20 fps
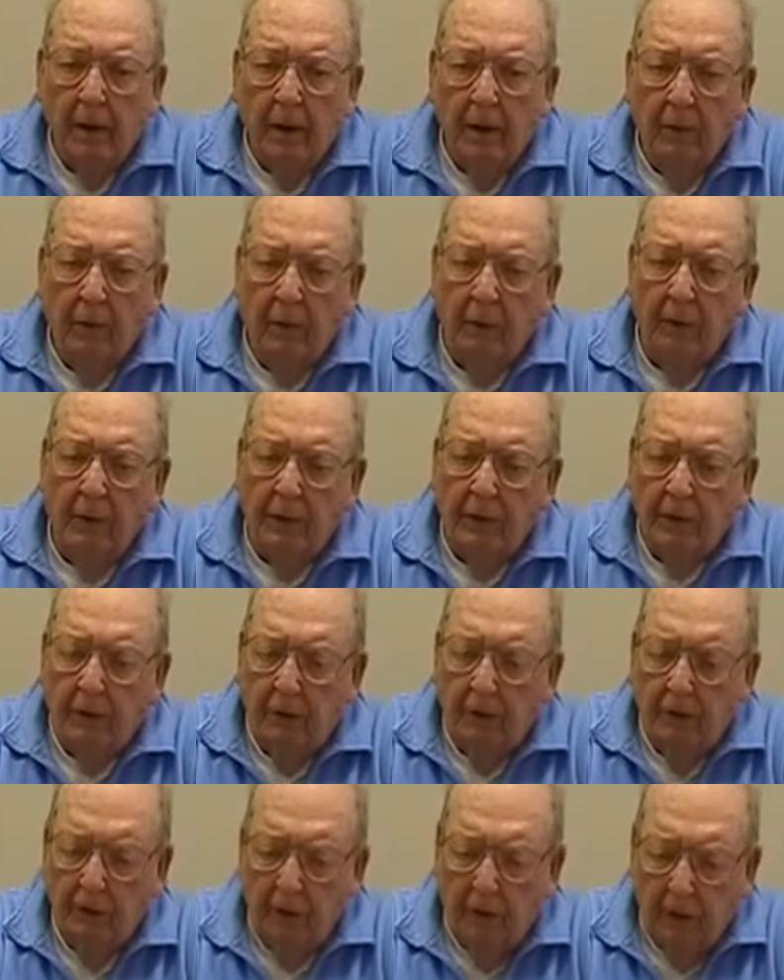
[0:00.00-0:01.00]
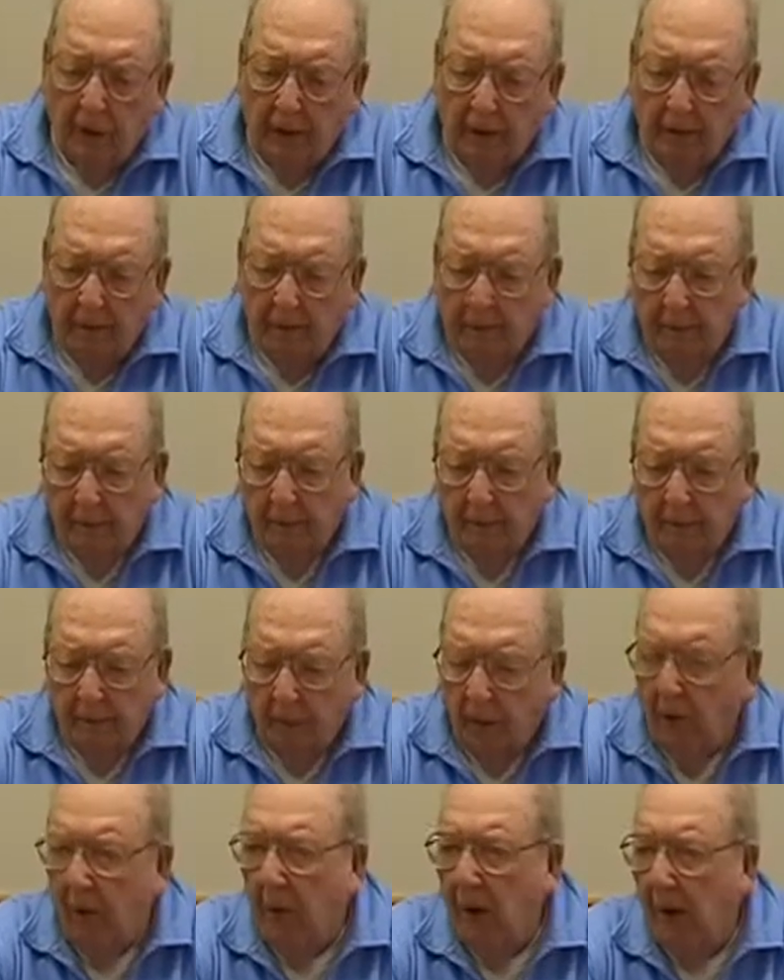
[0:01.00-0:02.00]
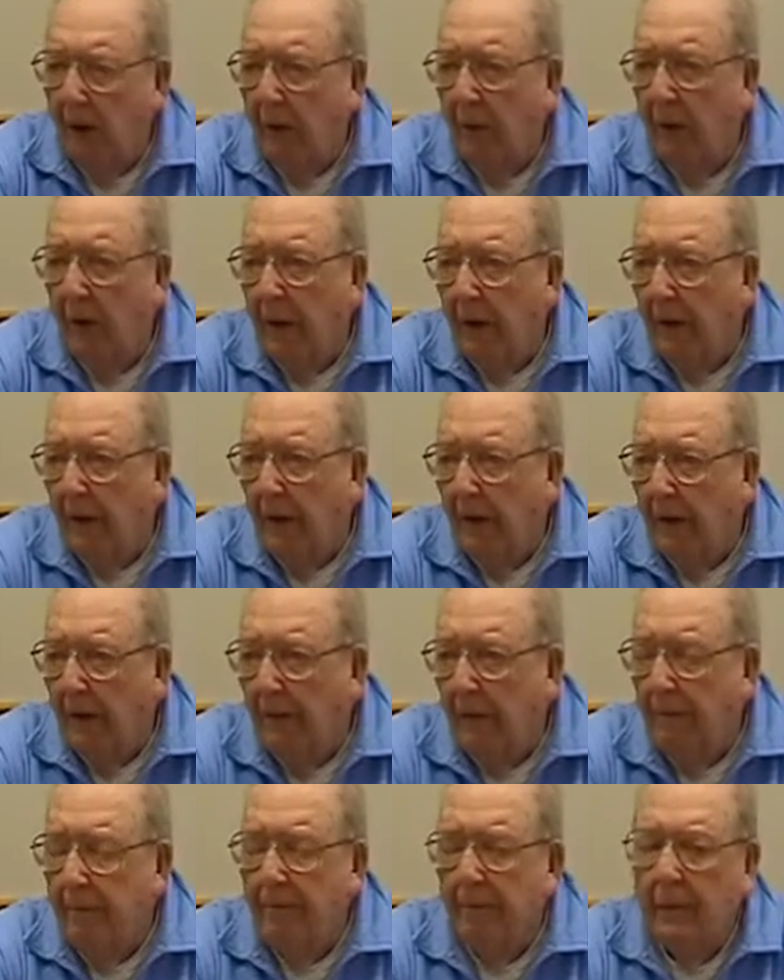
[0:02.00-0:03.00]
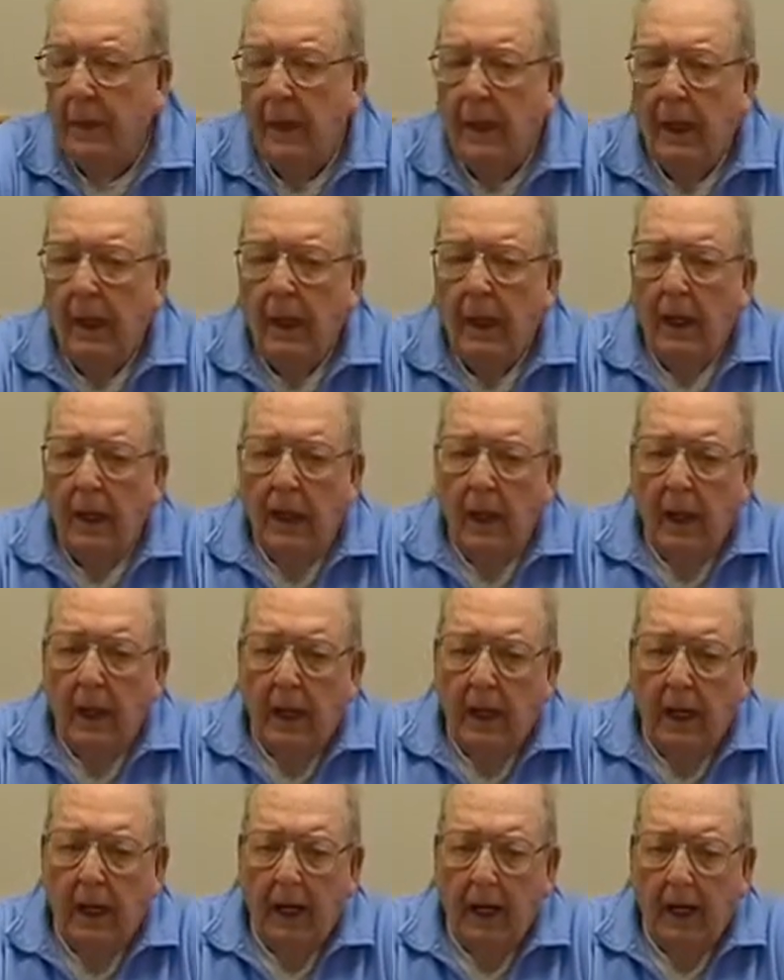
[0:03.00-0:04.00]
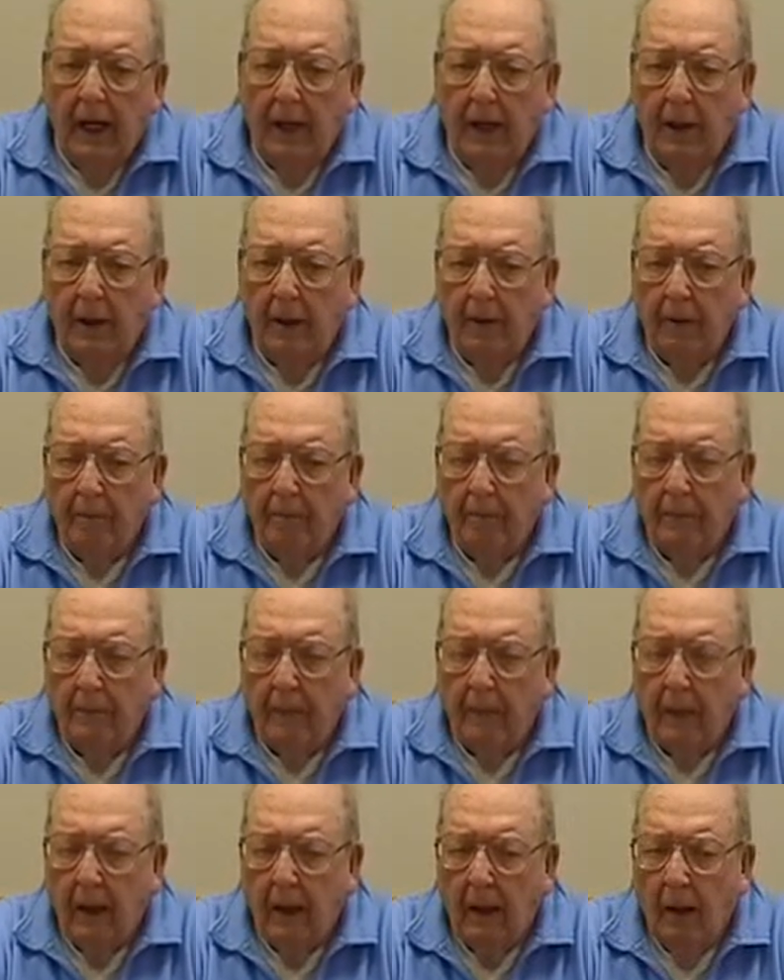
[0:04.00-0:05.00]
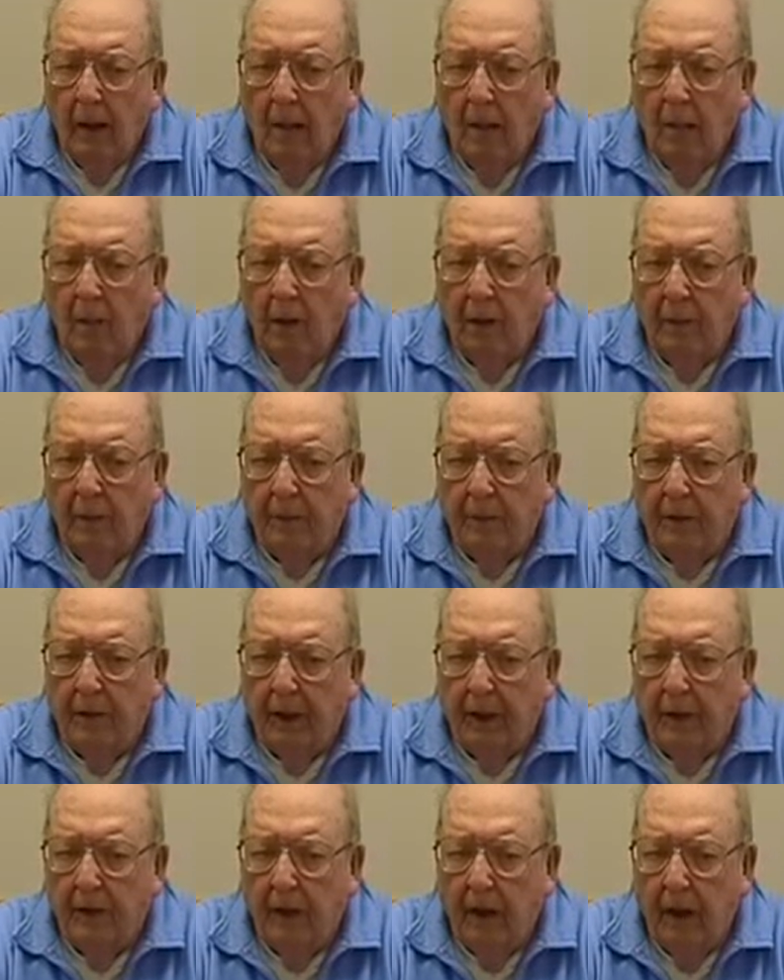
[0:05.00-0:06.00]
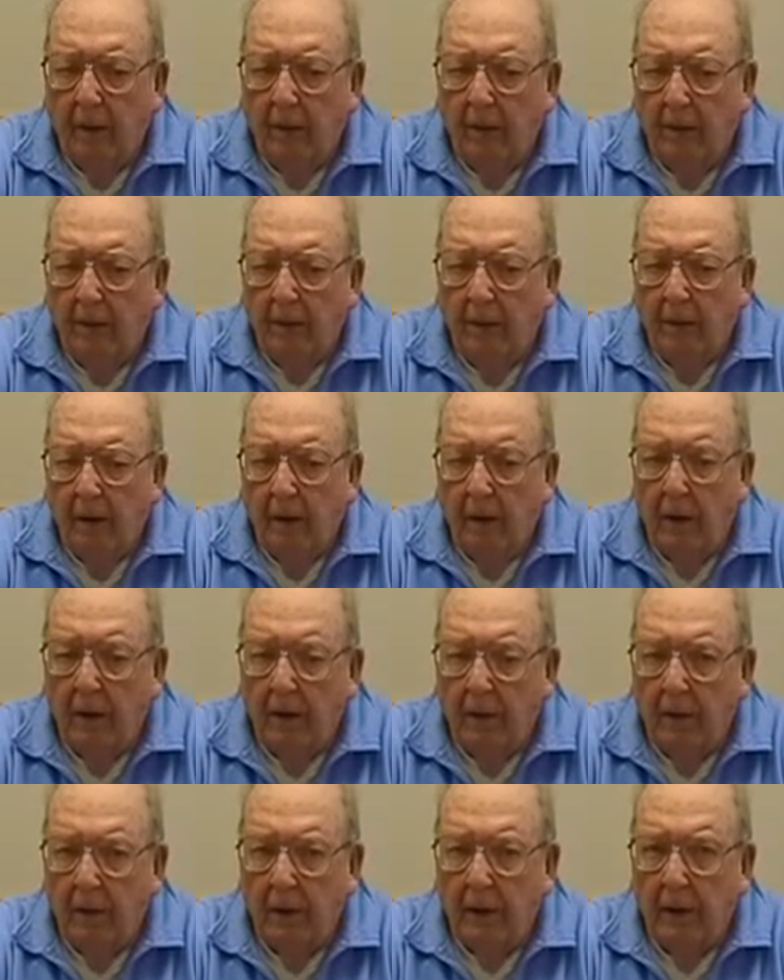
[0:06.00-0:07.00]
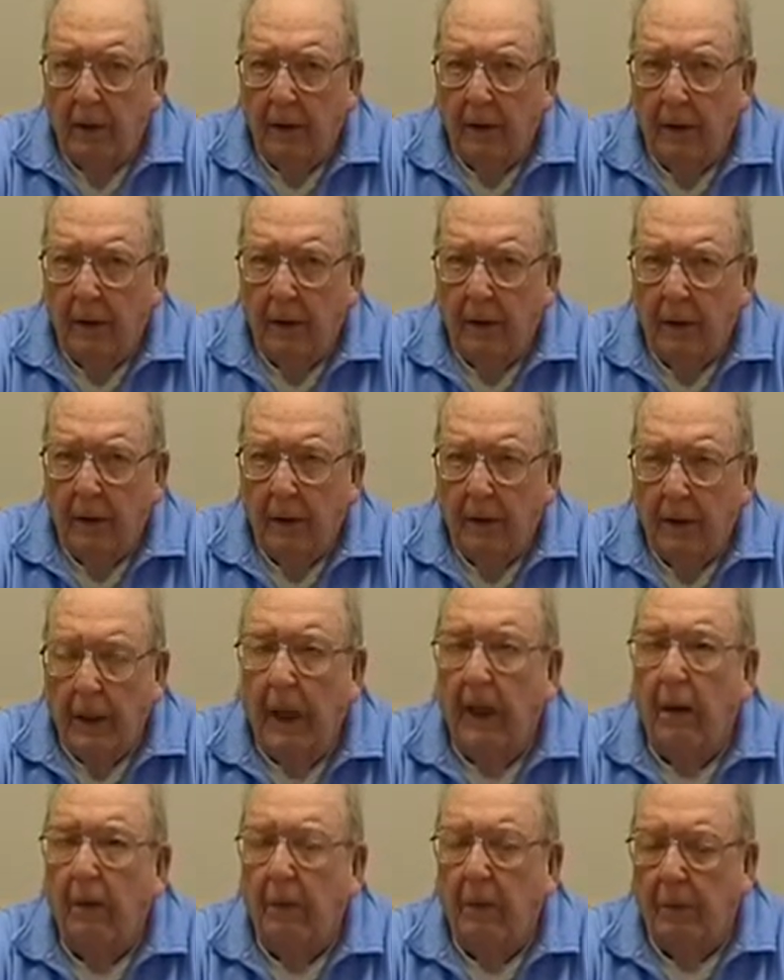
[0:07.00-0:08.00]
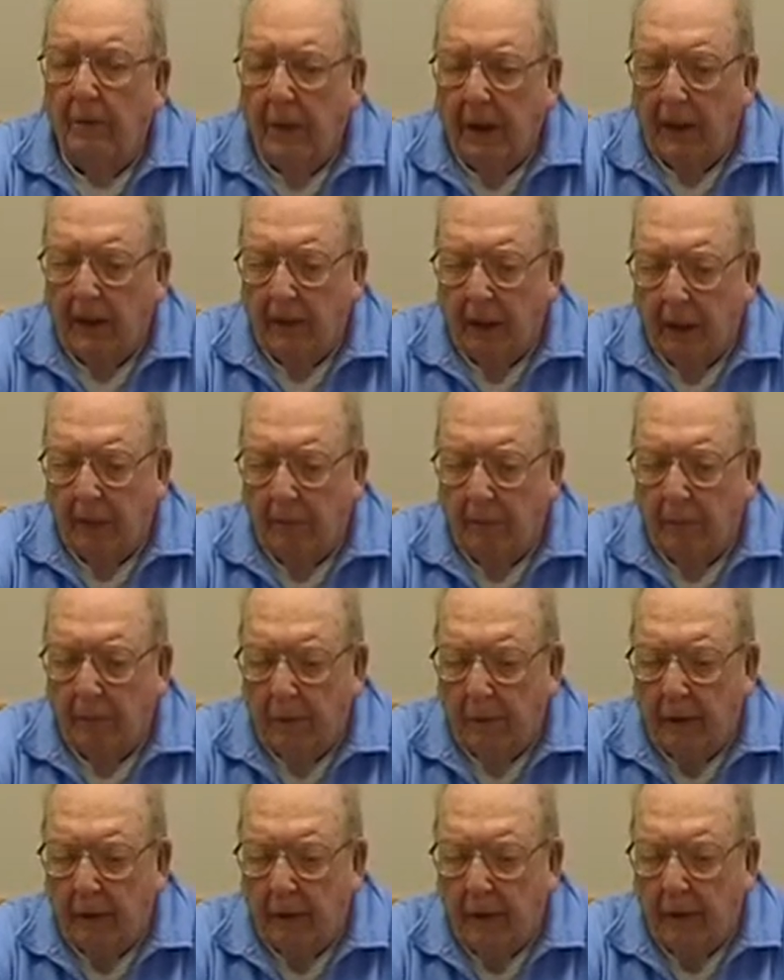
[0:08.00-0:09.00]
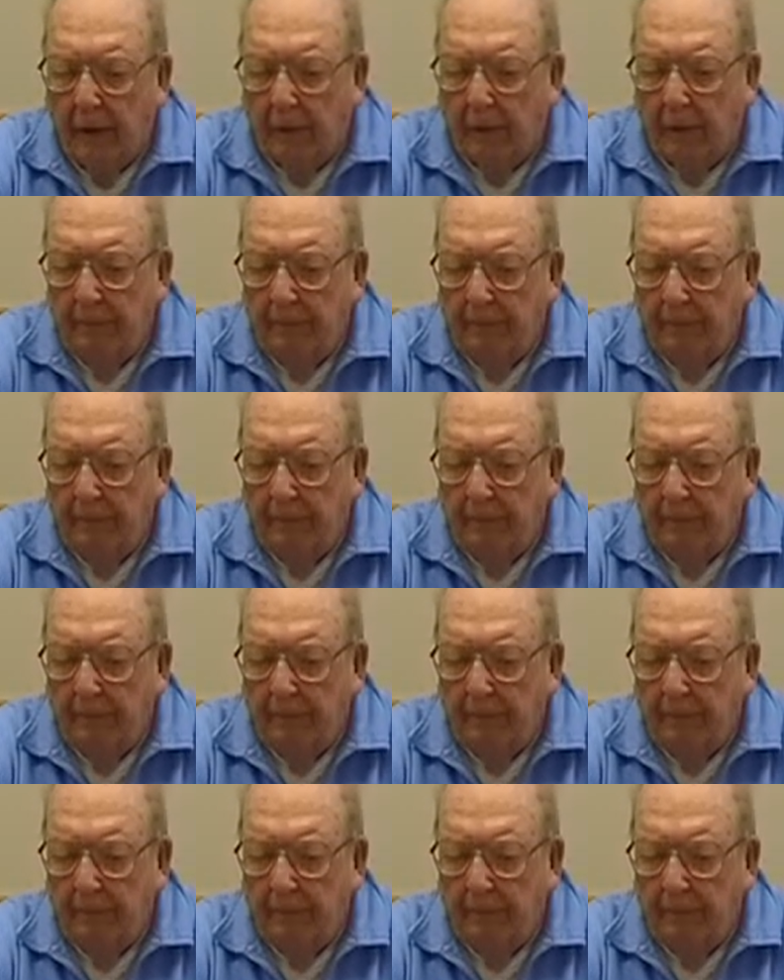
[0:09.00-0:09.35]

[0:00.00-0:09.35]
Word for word: We went to uh, Pearl Harbor again, and we picked up, oh, we, yeah, we picked up uh,